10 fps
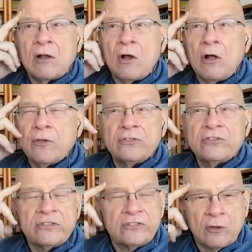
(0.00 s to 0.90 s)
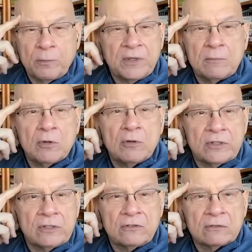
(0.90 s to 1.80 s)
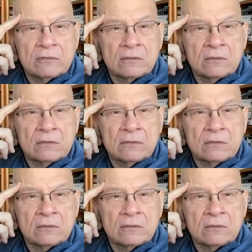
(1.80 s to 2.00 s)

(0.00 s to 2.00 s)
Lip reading: all those dystopian movies."